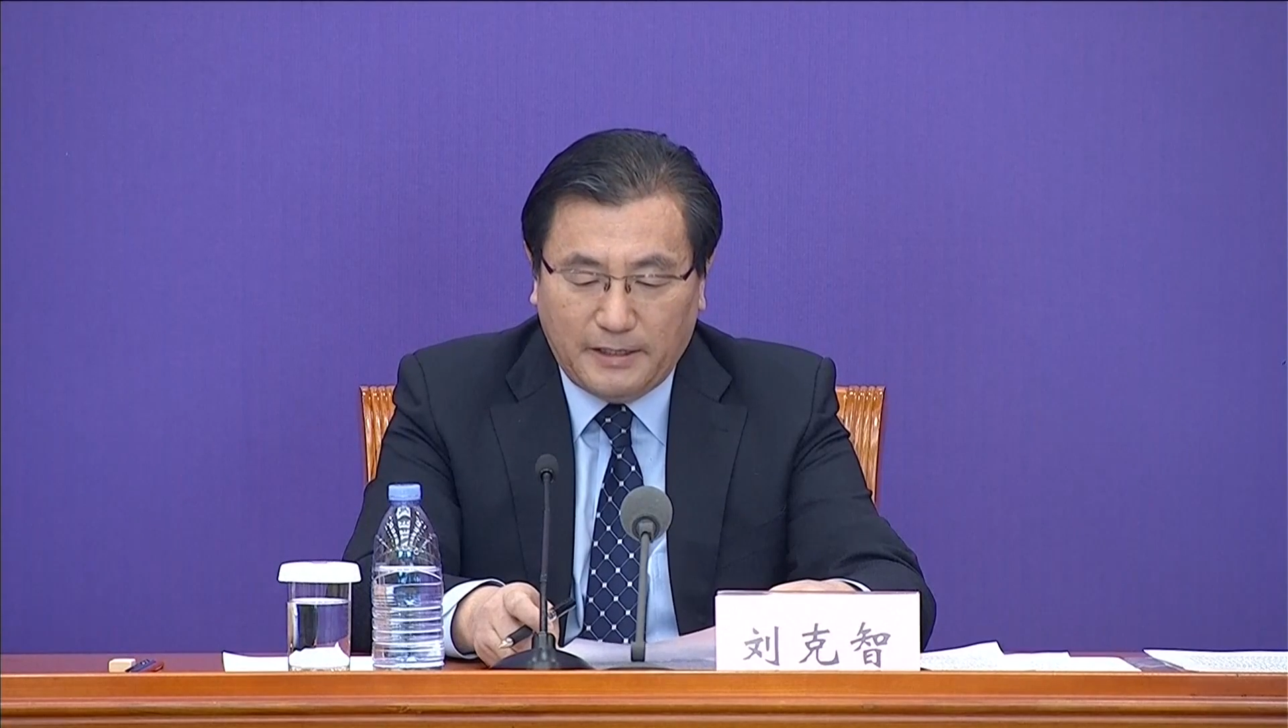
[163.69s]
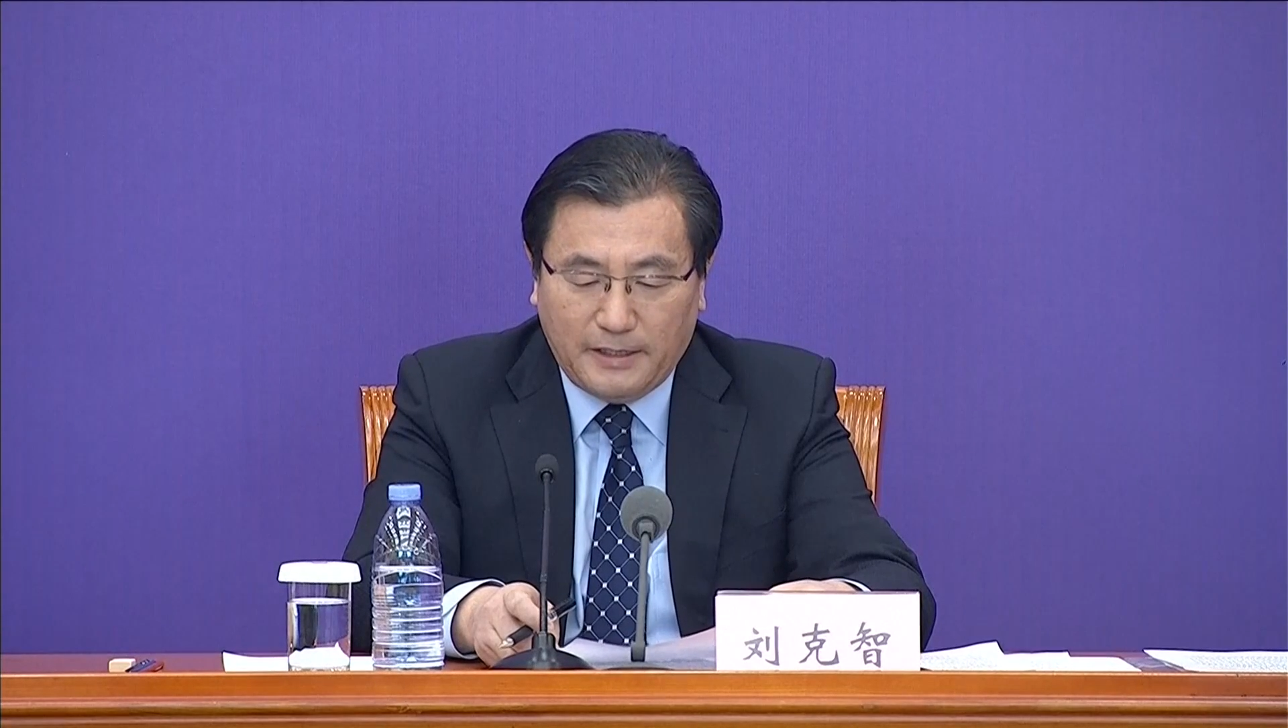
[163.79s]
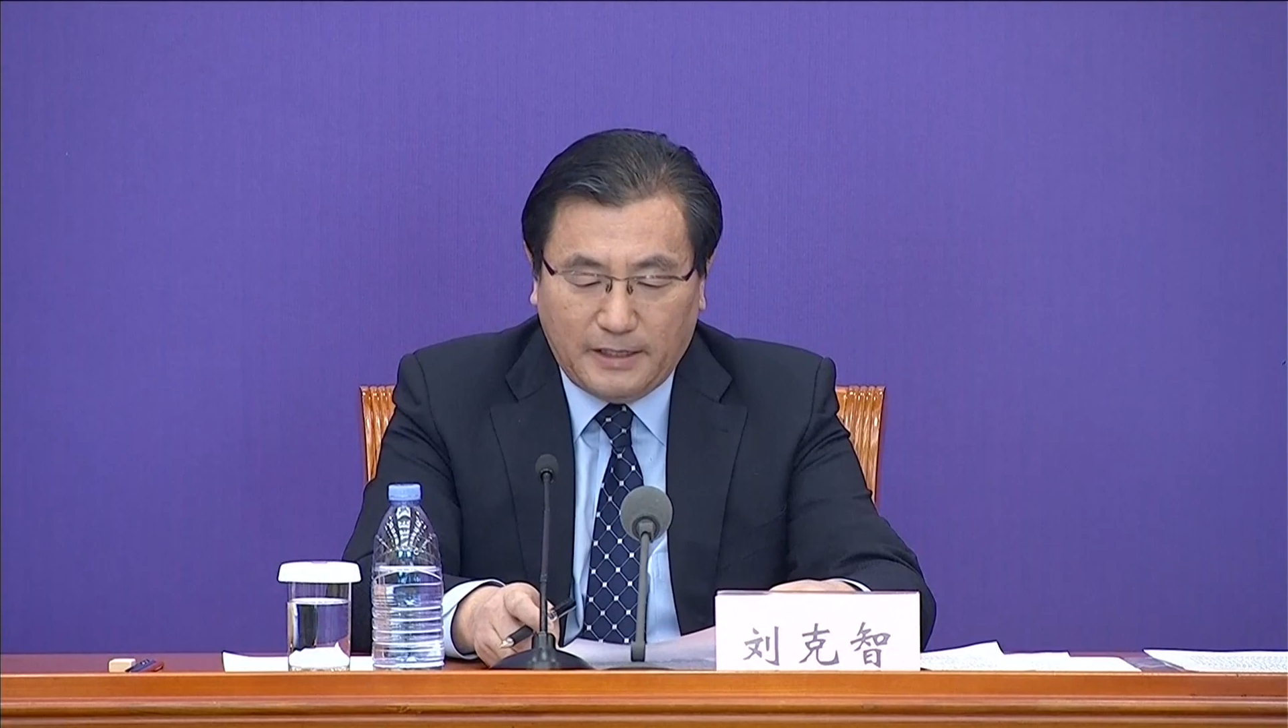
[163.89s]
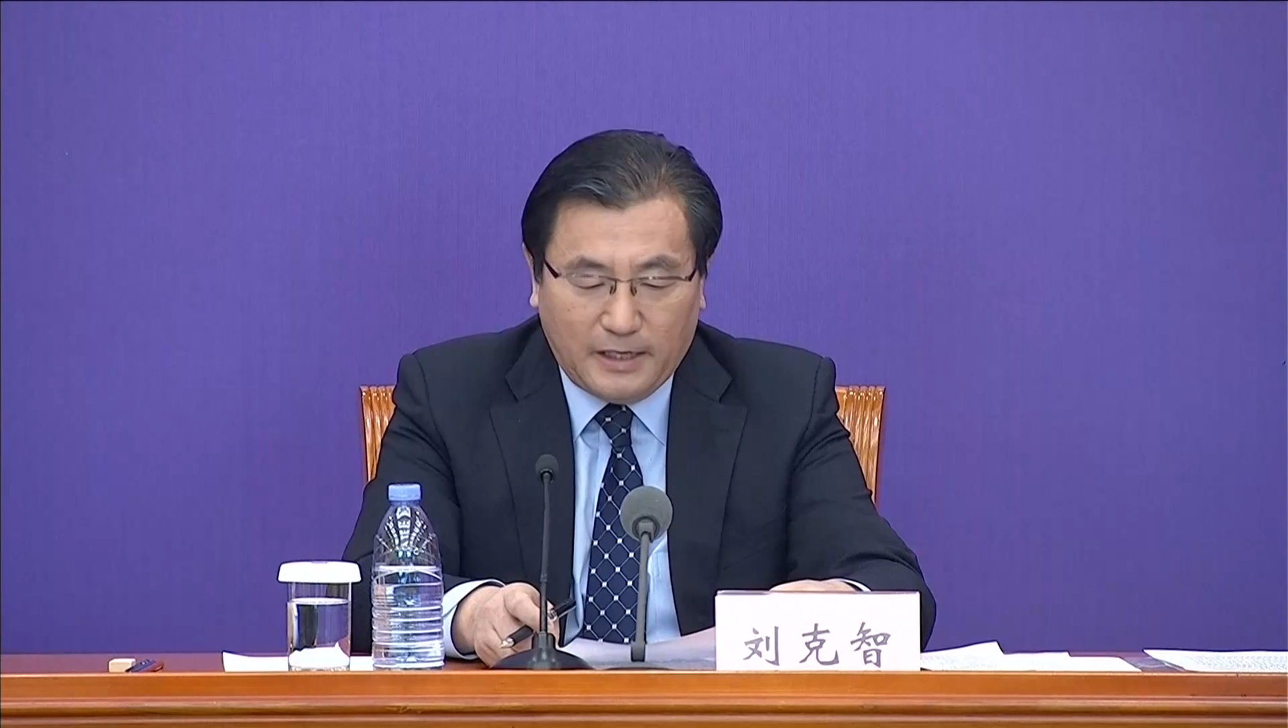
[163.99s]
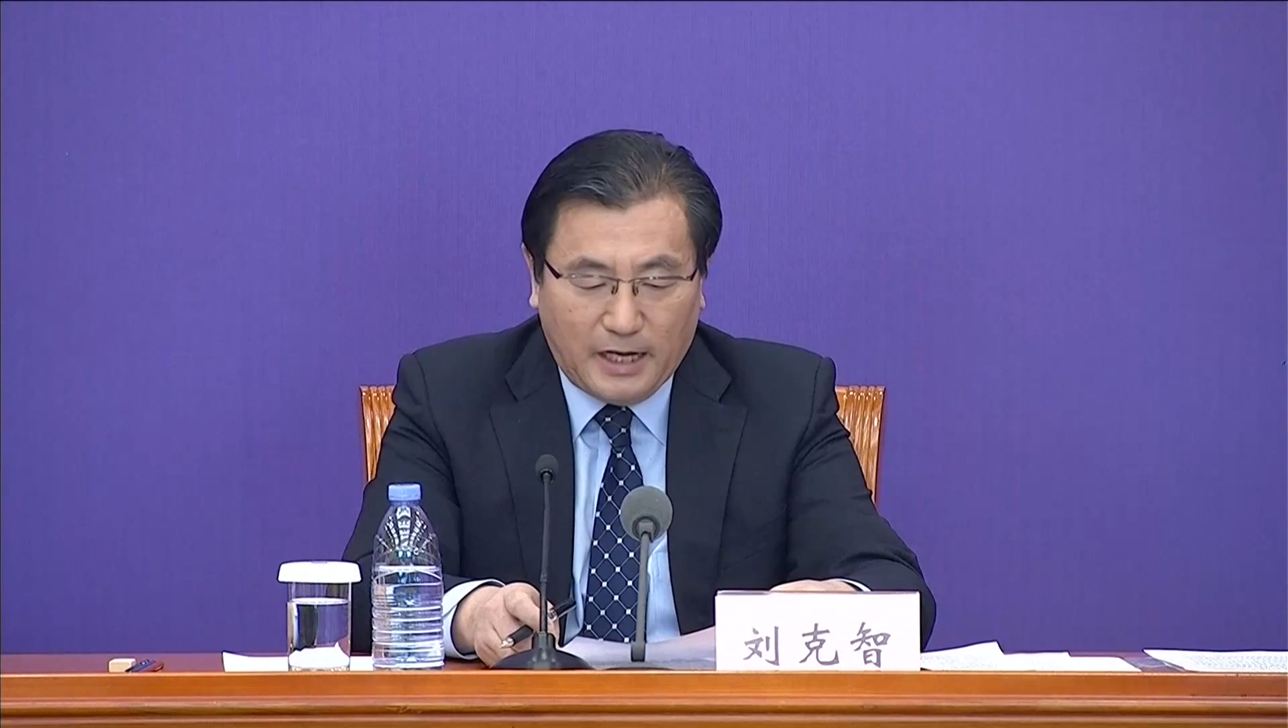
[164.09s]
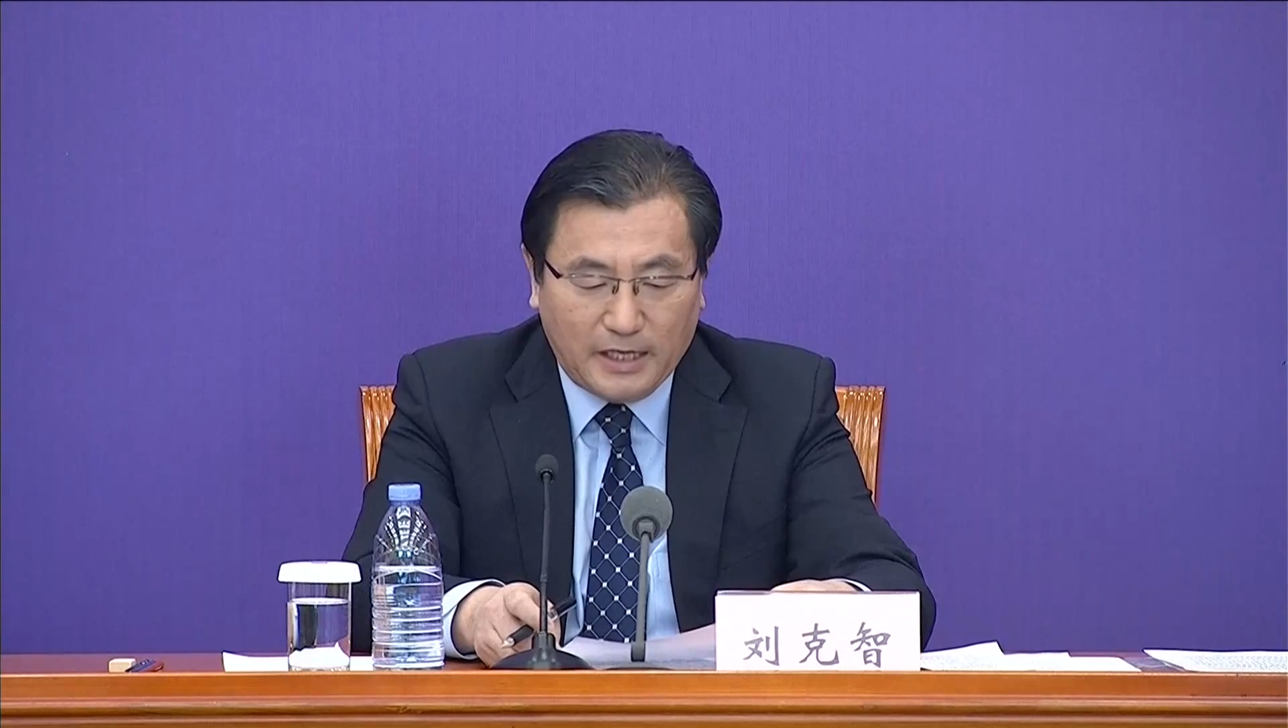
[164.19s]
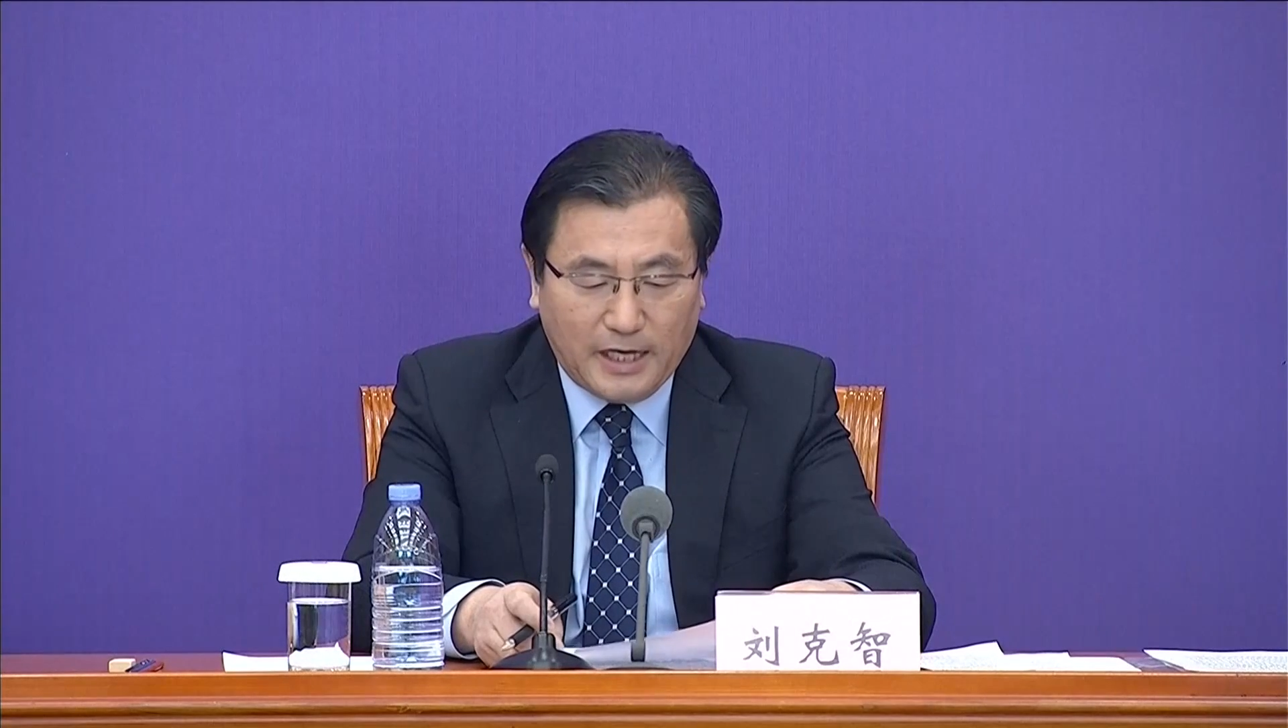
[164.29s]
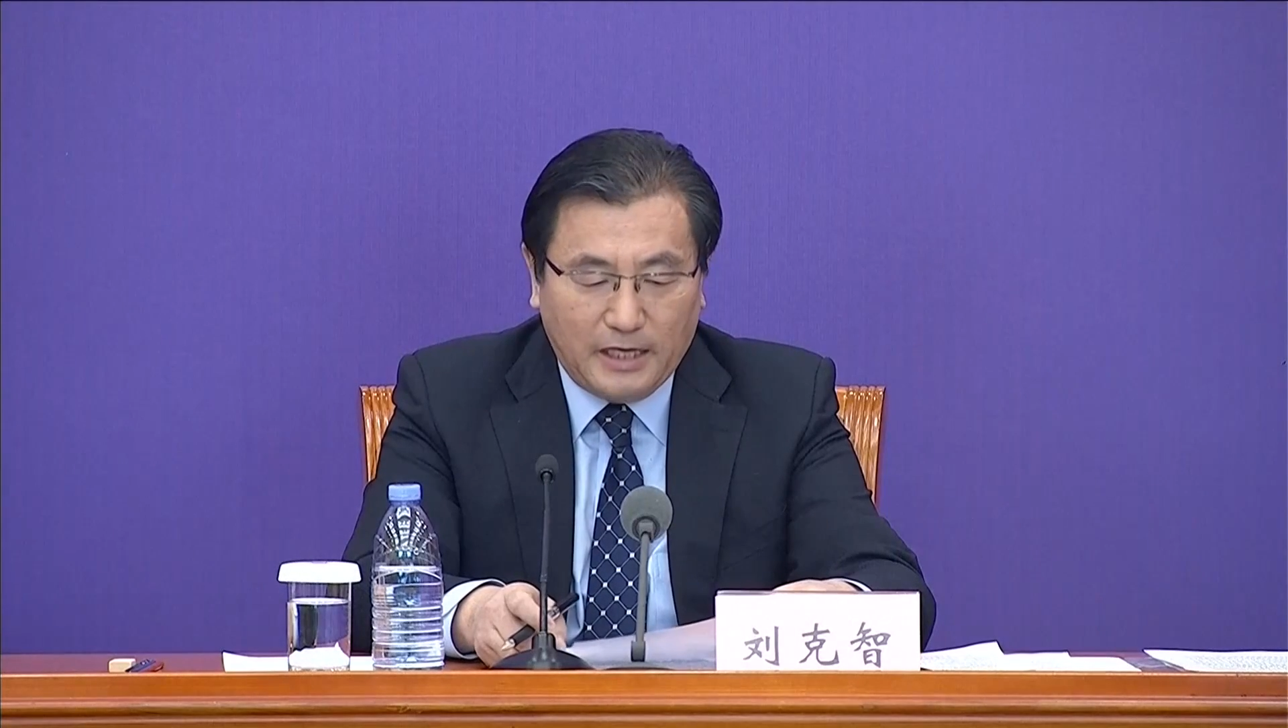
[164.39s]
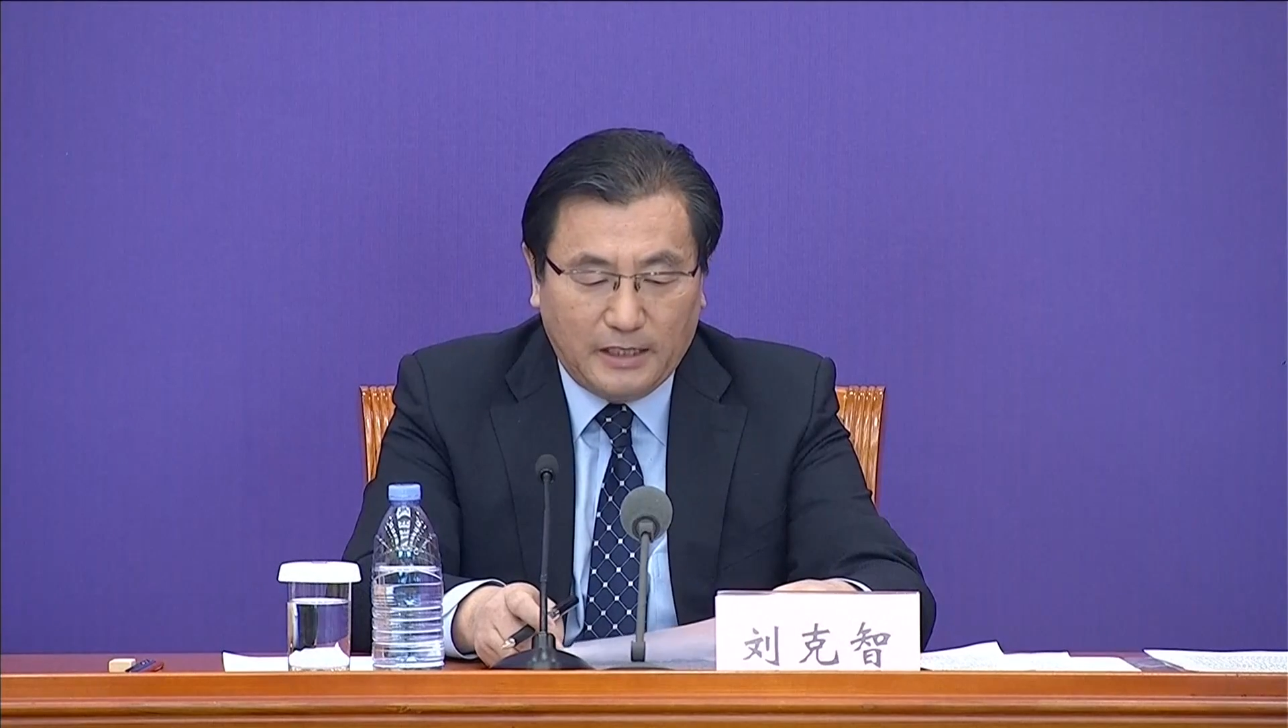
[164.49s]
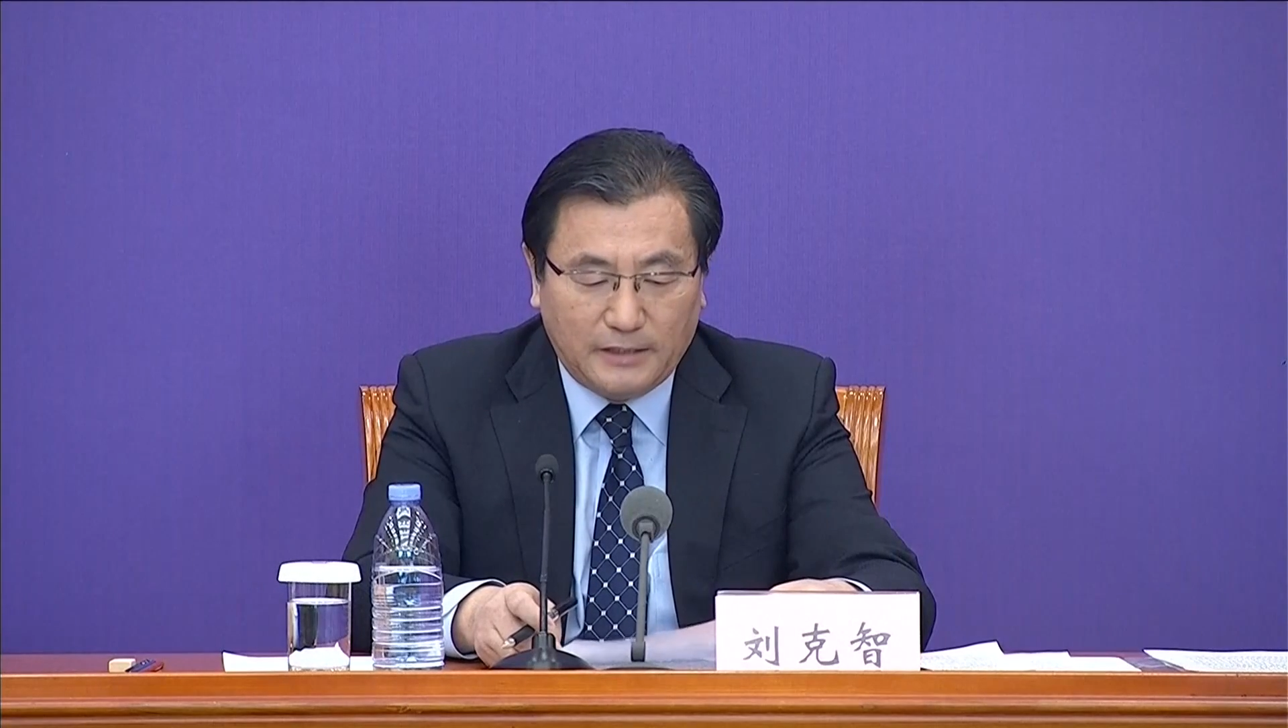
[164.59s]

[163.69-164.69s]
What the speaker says: work out